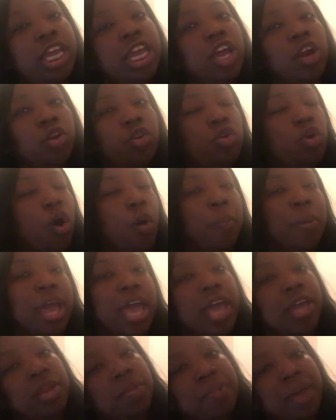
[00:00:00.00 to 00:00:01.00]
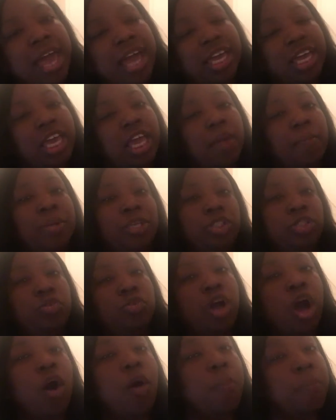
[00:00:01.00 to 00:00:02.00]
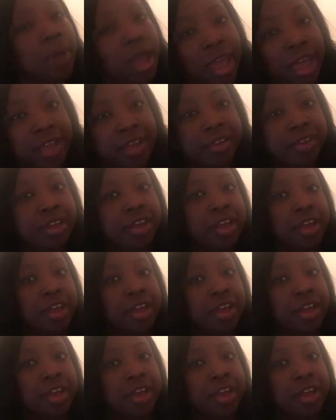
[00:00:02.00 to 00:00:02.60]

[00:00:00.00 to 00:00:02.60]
end or you go pay on the back end. But you go pay.